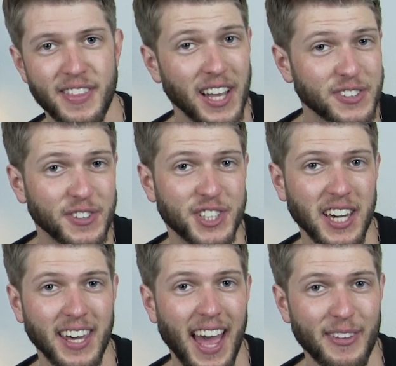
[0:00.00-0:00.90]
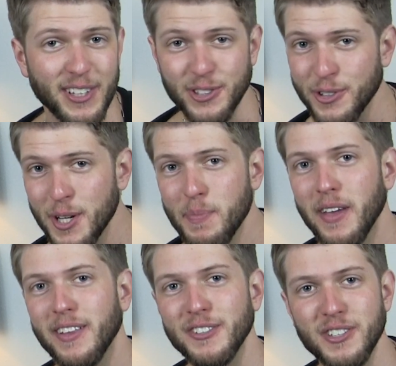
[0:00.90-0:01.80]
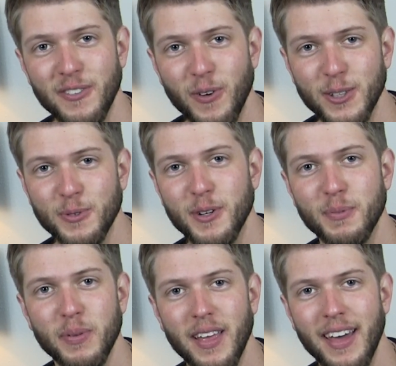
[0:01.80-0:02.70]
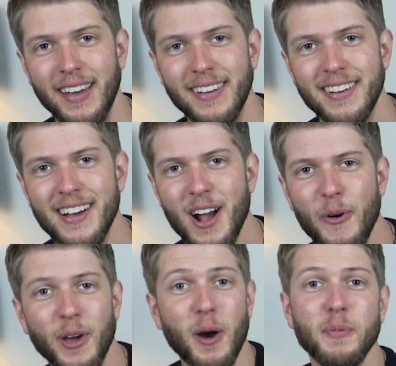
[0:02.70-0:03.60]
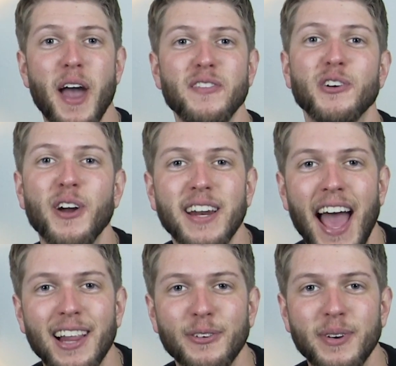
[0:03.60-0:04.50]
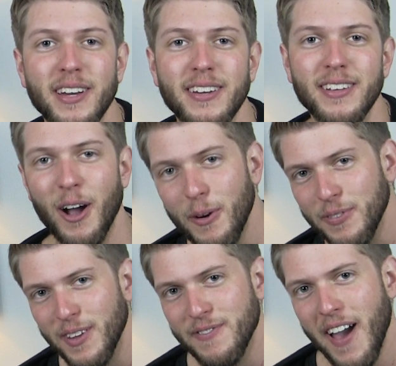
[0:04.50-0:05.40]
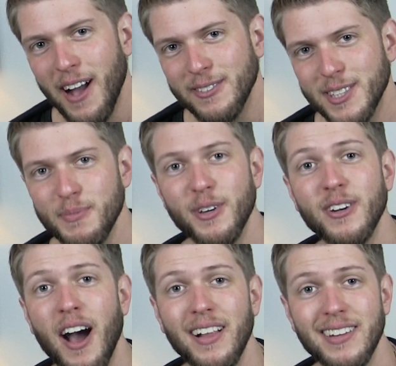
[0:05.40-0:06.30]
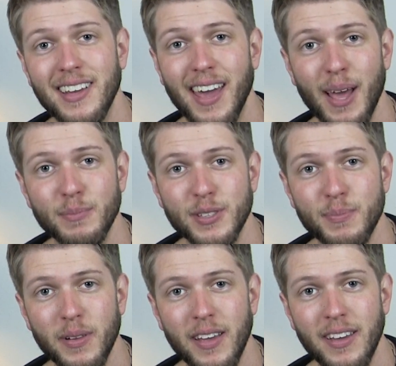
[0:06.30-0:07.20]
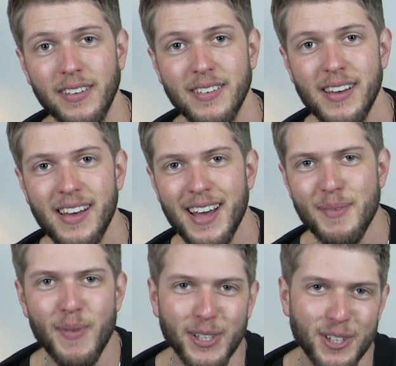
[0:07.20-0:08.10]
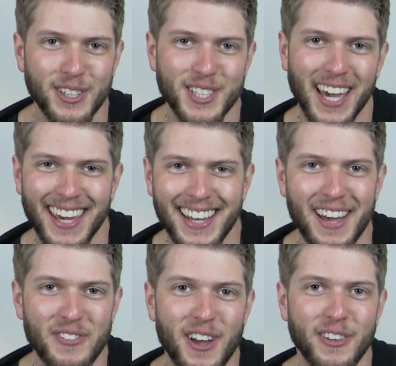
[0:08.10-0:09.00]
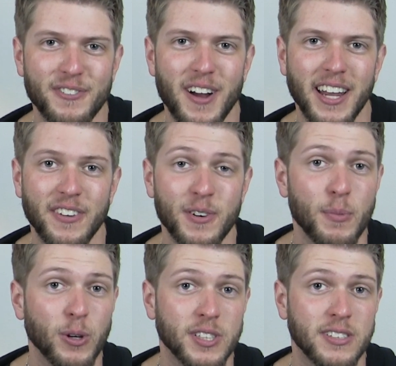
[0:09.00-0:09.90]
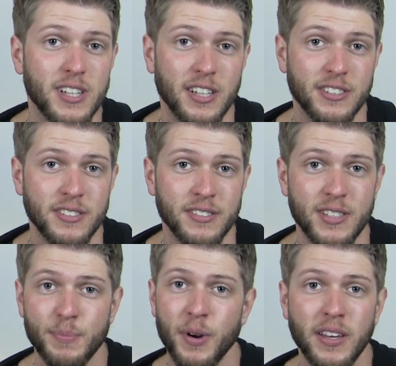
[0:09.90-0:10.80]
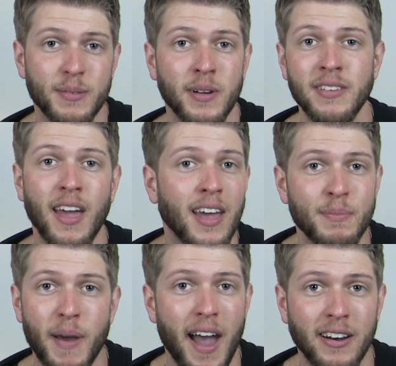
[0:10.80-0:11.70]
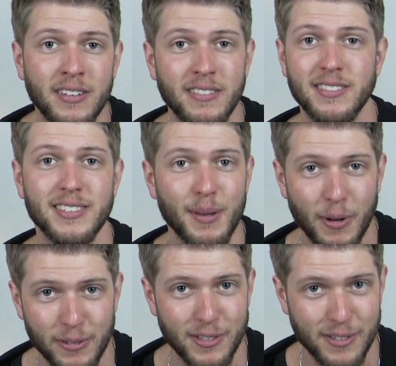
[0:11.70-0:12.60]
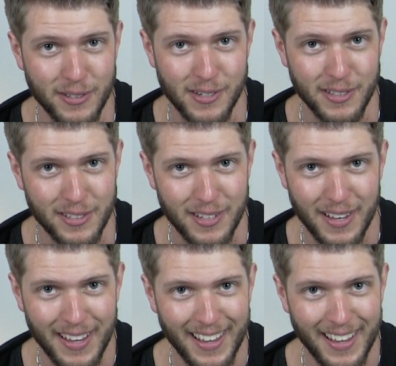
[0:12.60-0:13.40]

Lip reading: Thanks for checking out this creepy edition of What's Worth Playing. We hope you have a great Halloween and hopefully found some good holiday games to play. Make sure to check in every other Friday for more suggestions to break the mundane pattern of the same old stories.